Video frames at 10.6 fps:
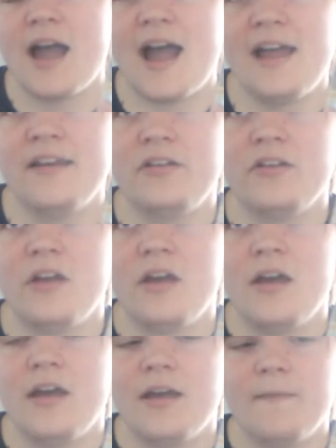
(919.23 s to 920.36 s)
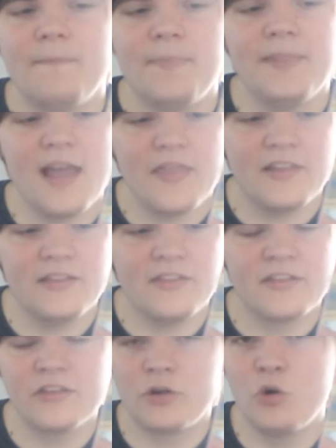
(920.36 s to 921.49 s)
And yeah, I think
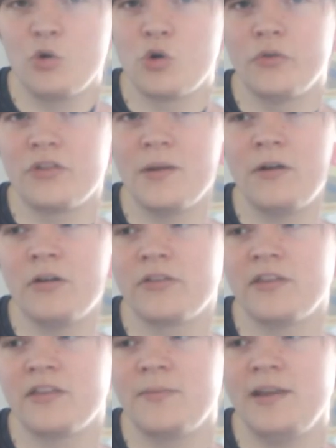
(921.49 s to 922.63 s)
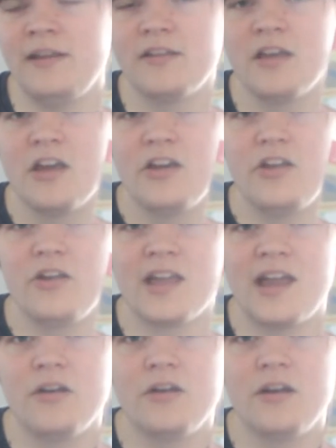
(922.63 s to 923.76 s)
this is a cool concept because this means you
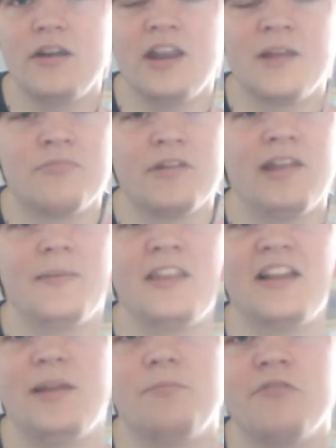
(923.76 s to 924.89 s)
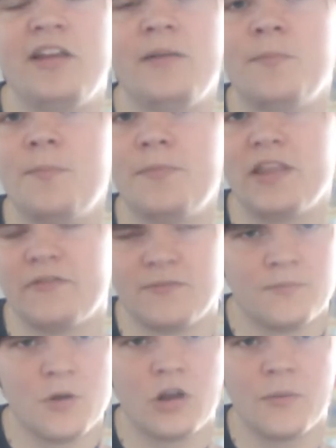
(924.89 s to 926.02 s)
can basically bring
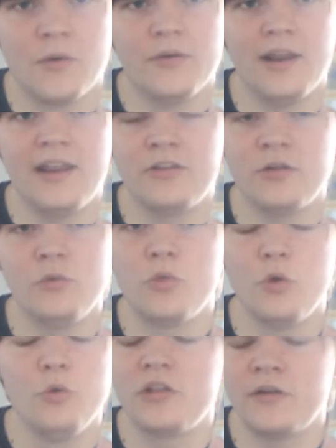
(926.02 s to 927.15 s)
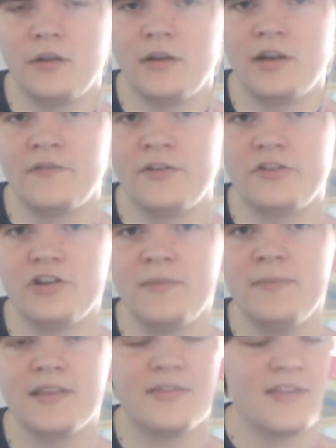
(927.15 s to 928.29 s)
different Pokemon into those different
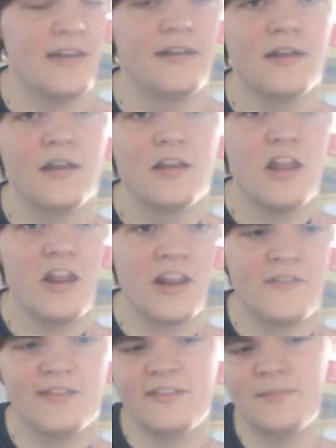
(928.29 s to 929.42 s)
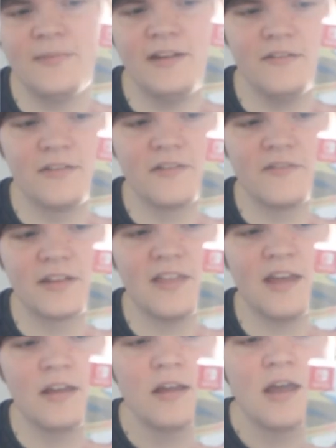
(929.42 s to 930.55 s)
gyms, and then you can fight the gym leader and stuff like
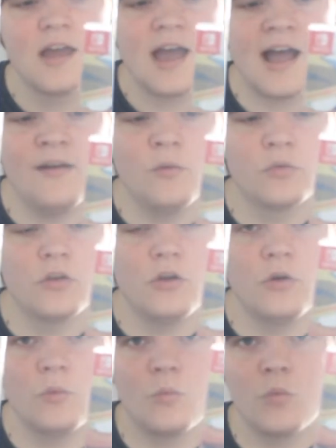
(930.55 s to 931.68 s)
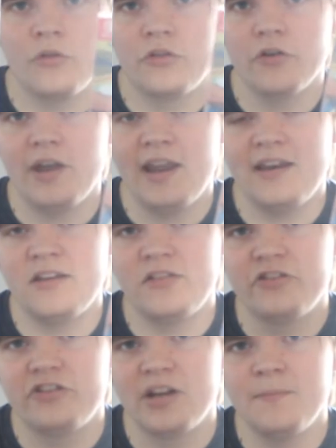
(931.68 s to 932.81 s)
that. And also, once you're in
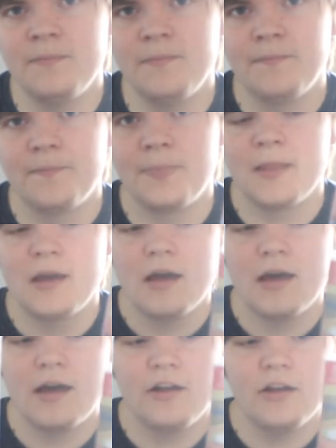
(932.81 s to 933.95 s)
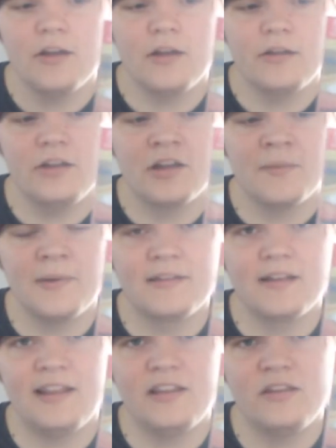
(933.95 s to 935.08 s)
the gym, you can
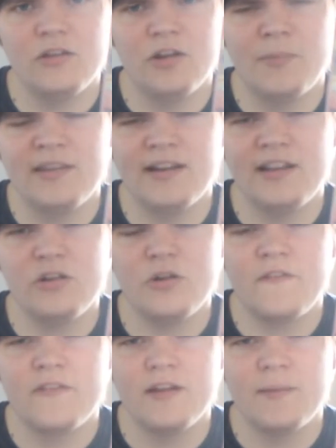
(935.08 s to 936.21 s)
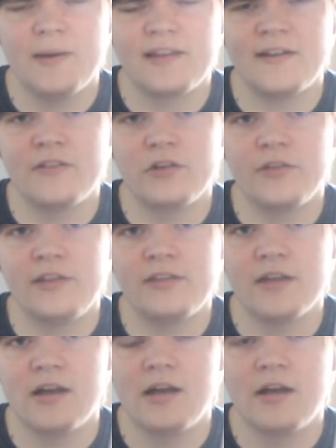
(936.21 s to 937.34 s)
basically have to do these
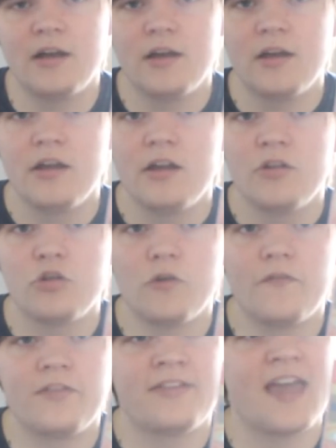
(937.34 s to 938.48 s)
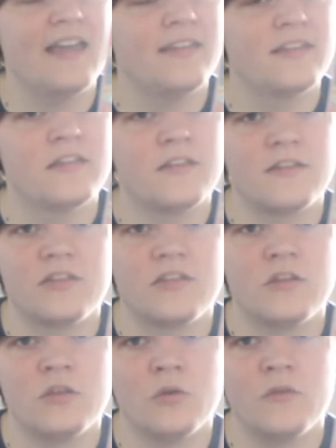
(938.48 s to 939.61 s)
sort of tests
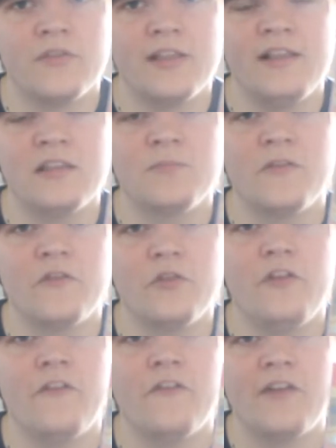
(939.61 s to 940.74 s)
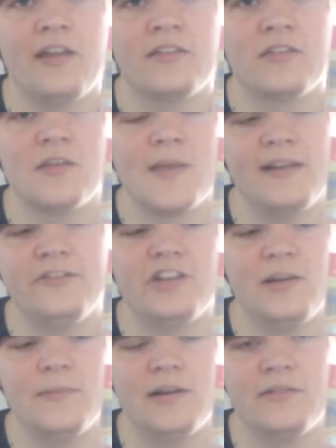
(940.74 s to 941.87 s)
sort of things before you face the main
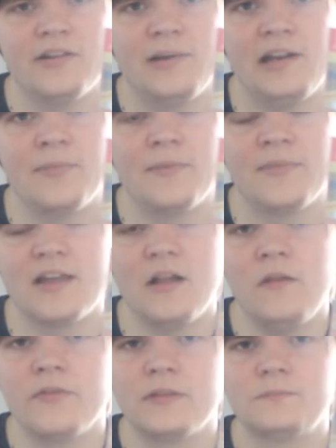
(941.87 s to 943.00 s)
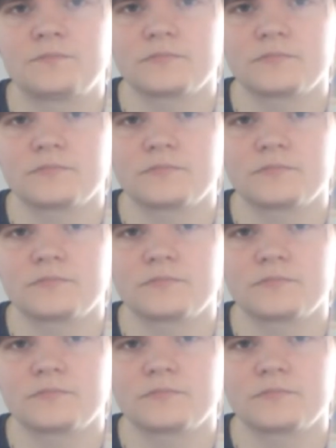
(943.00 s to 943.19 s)
gym leader themselves.